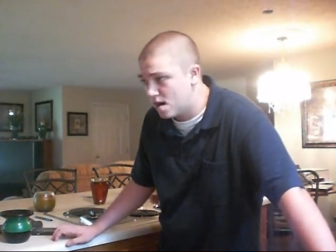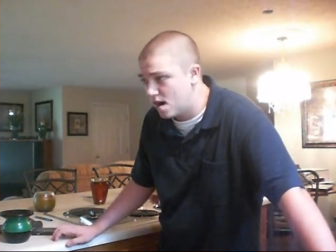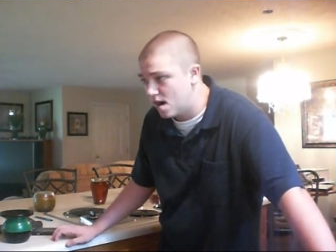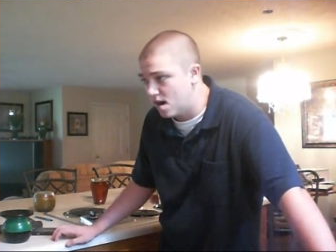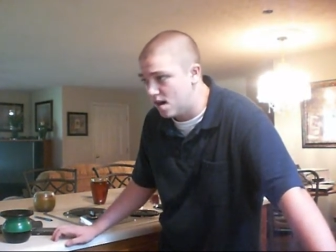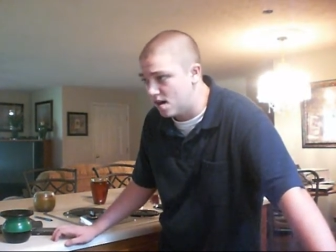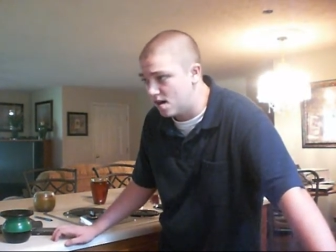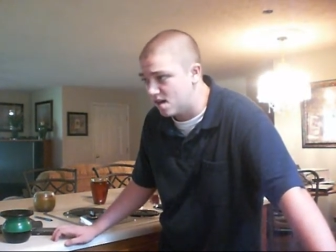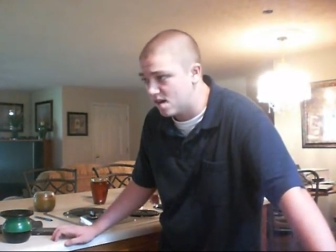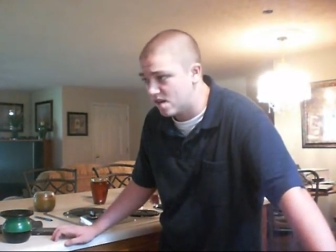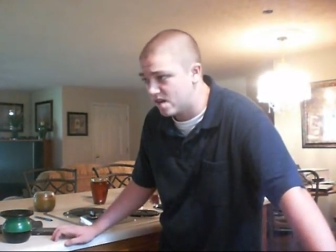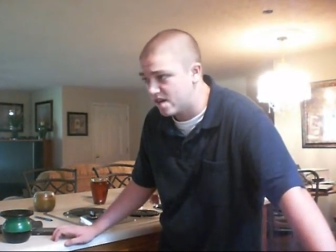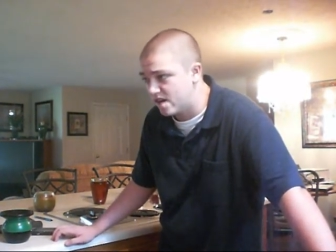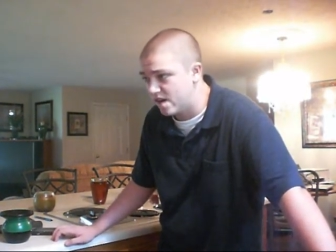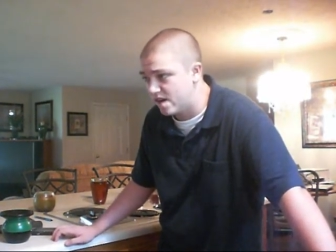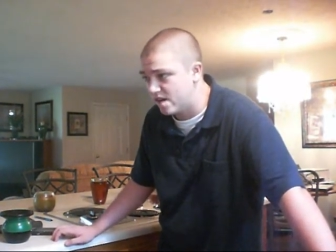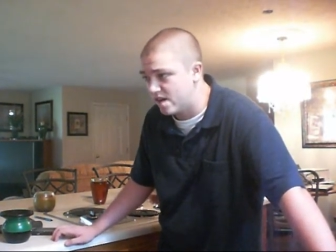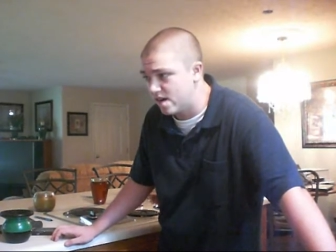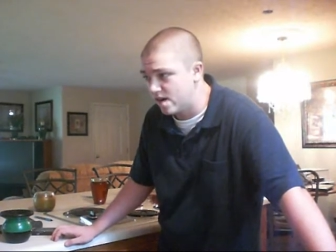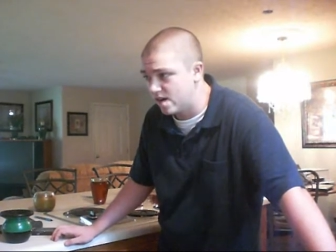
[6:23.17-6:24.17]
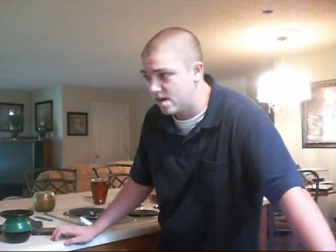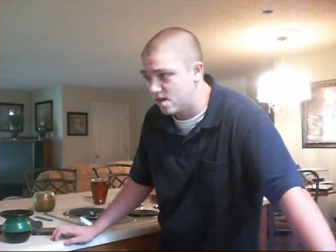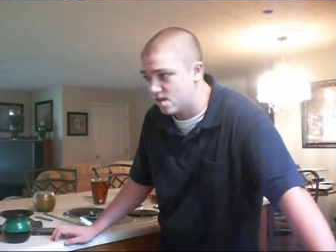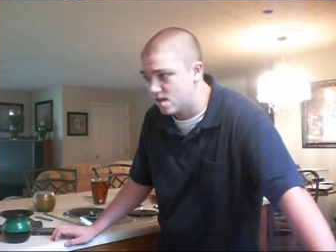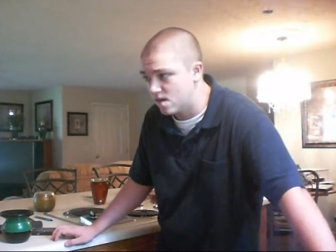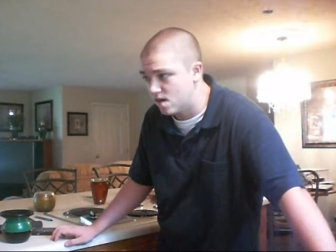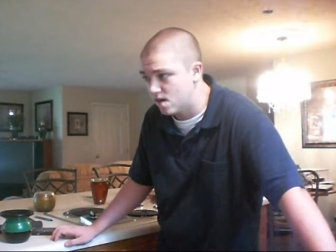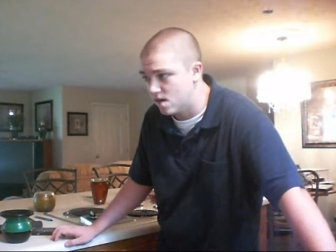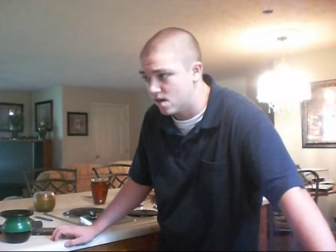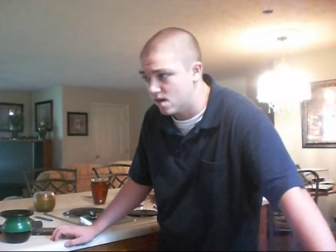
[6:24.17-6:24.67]
Uh, he'll sell to you
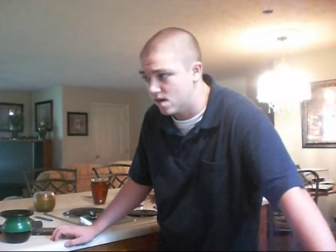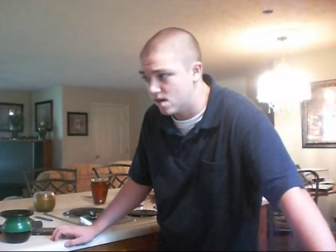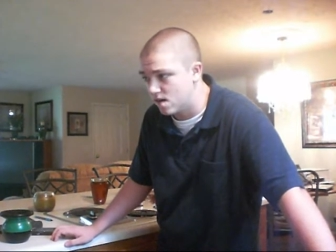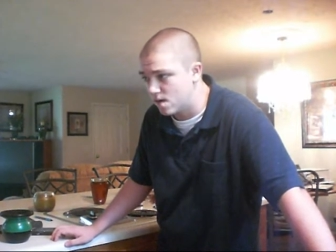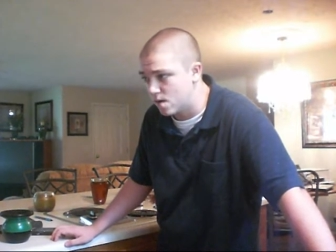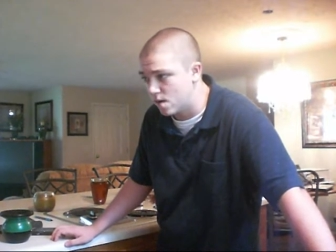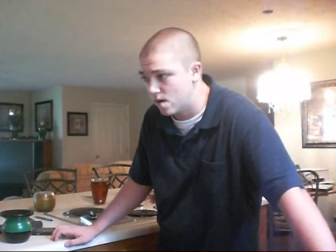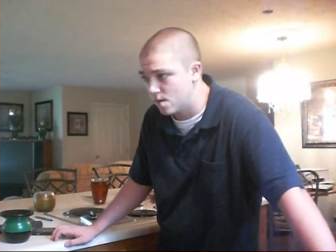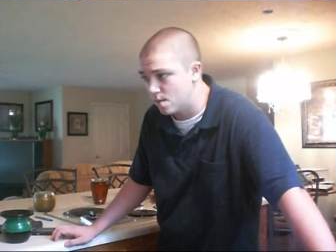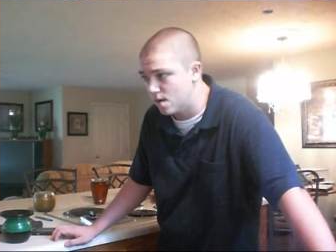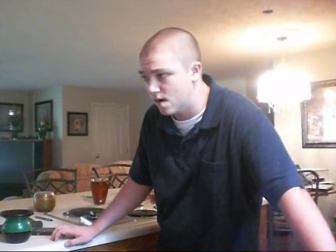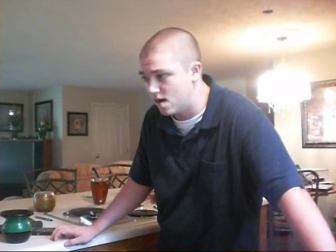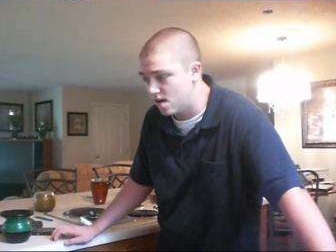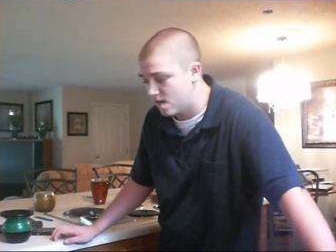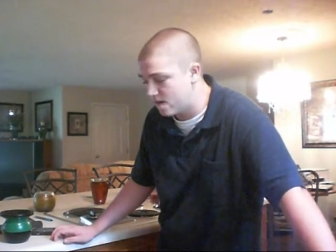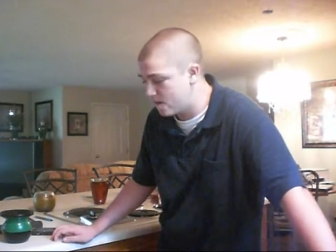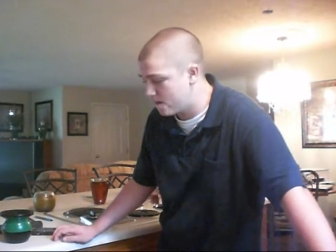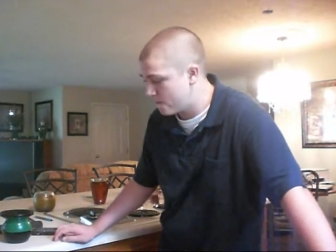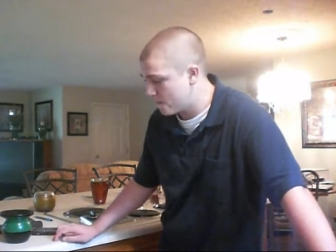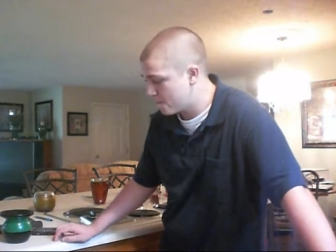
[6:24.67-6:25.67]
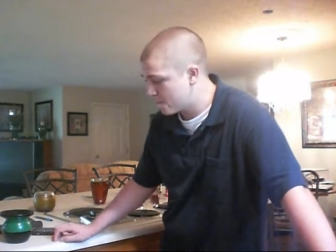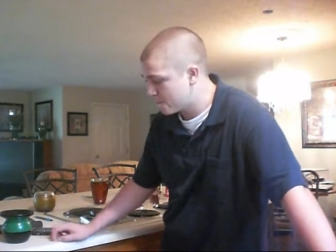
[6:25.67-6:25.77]
for 20 bucks.